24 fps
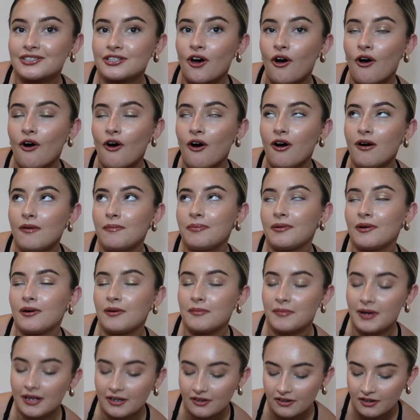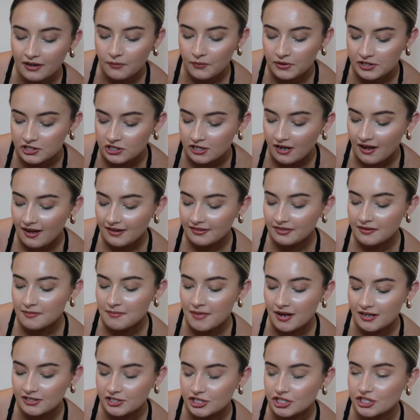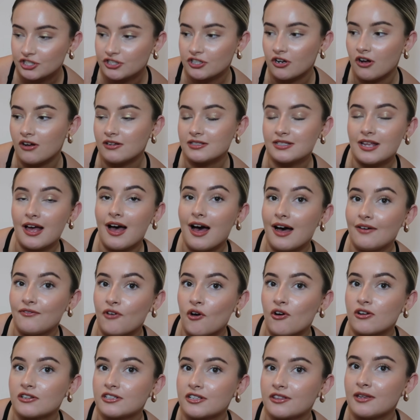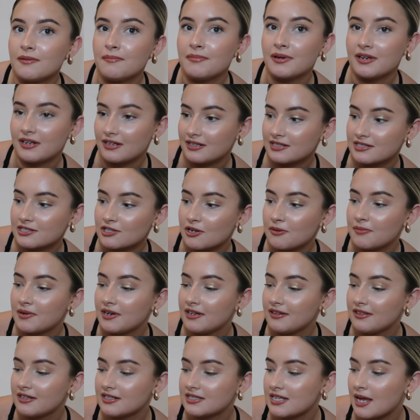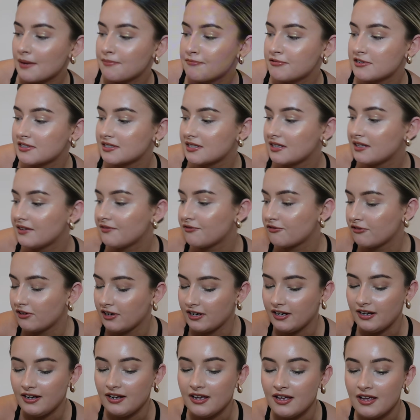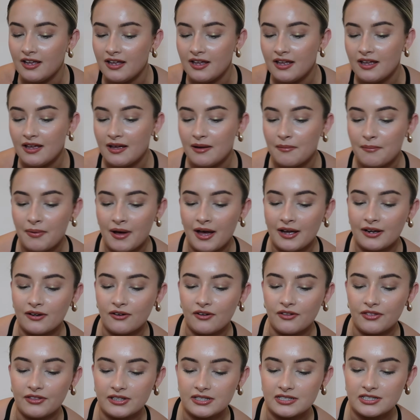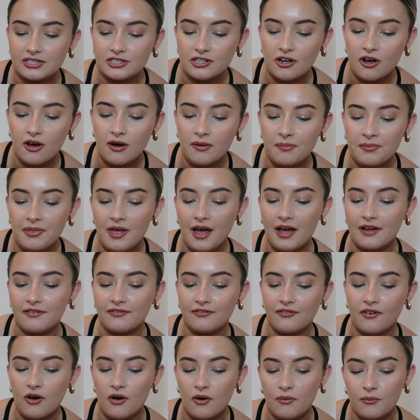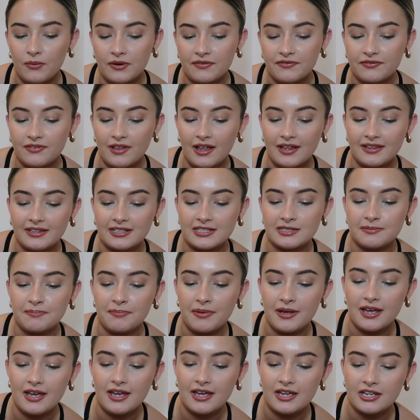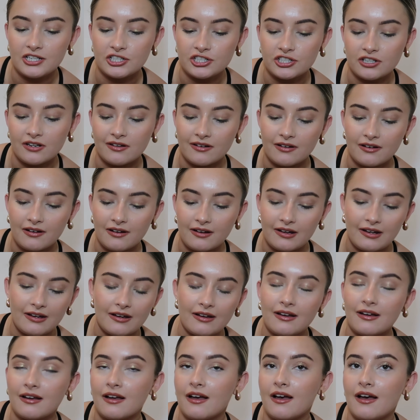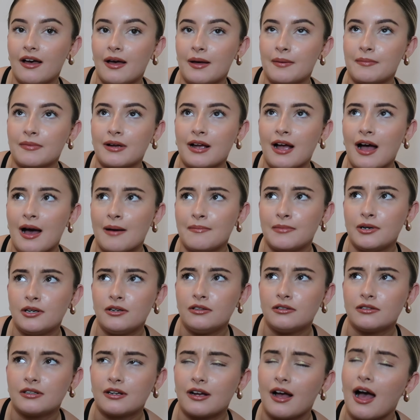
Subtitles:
top, oh my god, I wish I had the matching shorts. I have ordered them, but it's coming in a separate delivery. But I got this top that I thought with like these beige cargo